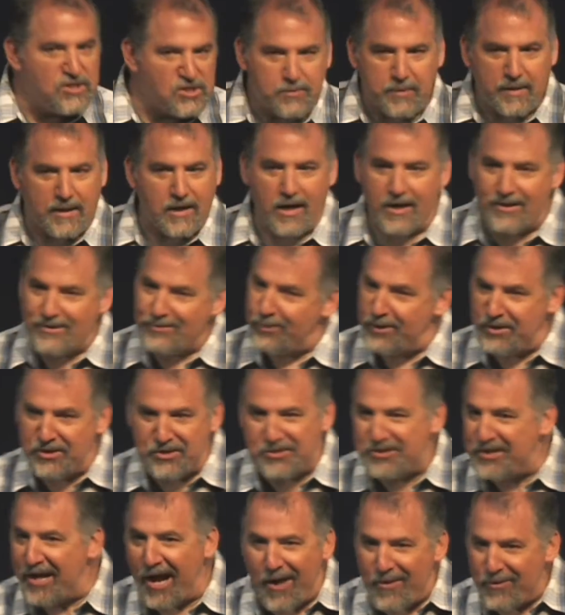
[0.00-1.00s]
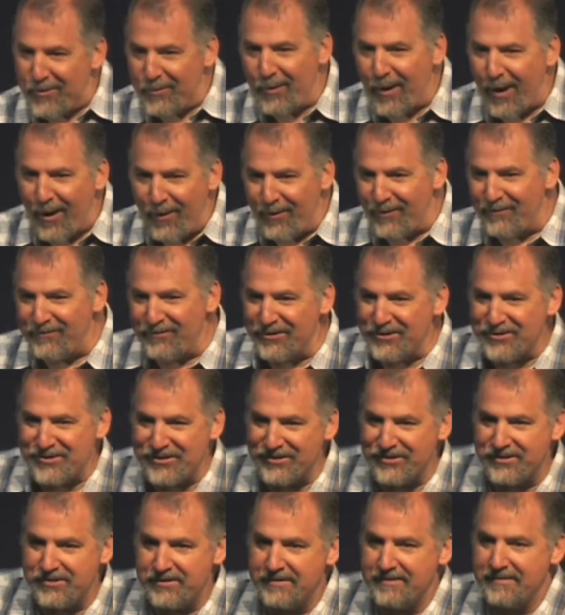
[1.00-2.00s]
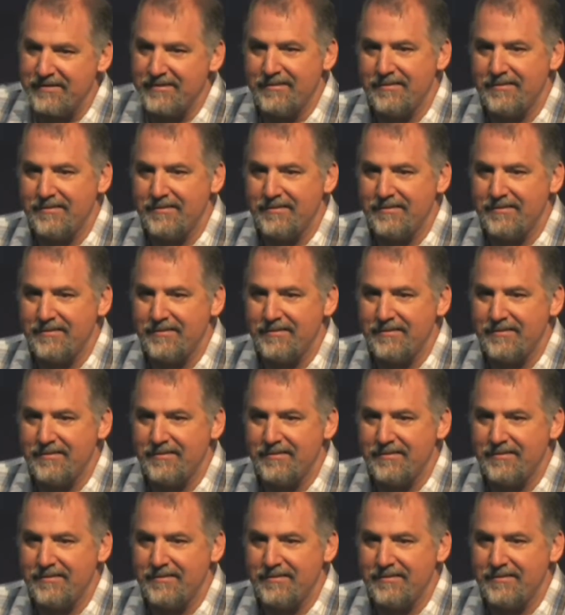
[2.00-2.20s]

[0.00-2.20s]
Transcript: just because we just got through all our verses.